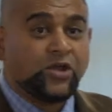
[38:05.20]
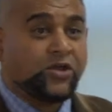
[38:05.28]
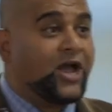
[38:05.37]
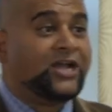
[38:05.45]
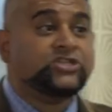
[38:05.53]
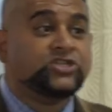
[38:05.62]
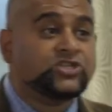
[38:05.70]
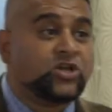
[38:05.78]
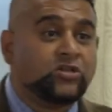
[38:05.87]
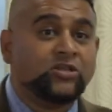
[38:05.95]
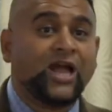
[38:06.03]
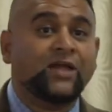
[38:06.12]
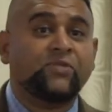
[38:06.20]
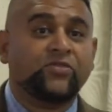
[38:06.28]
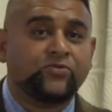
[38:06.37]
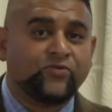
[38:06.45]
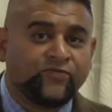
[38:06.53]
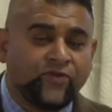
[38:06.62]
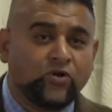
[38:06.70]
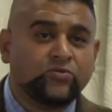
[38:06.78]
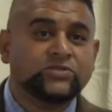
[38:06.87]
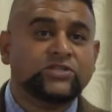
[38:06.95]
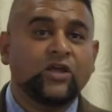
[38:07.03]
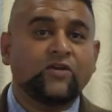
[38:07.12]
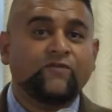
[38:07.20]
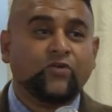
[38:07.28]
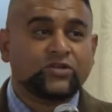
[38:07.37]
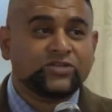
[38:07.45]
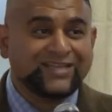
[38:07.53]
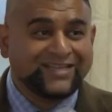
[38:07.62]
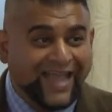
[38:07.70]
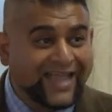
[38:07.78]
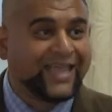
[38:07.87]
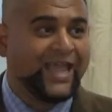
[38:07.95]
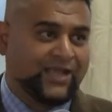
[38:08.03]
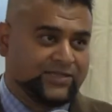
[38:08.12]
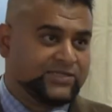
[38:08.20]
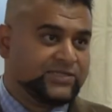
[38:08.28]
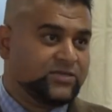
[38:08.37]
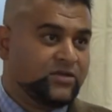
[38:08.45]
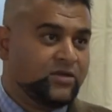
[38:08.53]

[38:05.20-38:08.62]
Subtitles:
not just online, but through phones for decades.